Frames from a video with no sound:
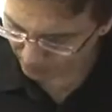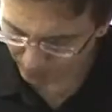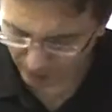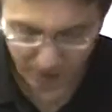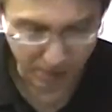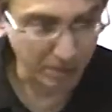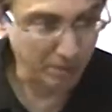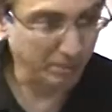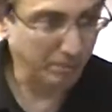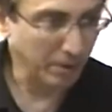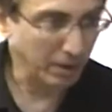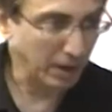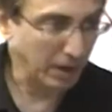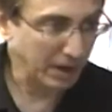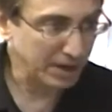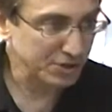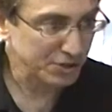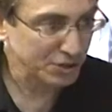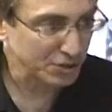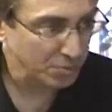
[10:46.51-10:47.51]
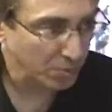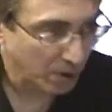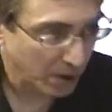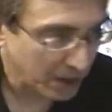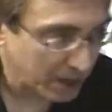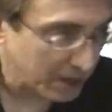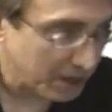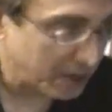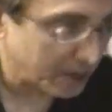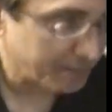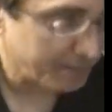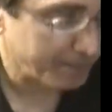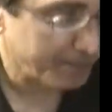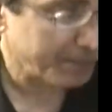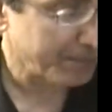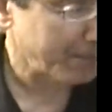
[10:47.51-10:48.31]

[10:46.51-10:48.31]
done, but I just want to...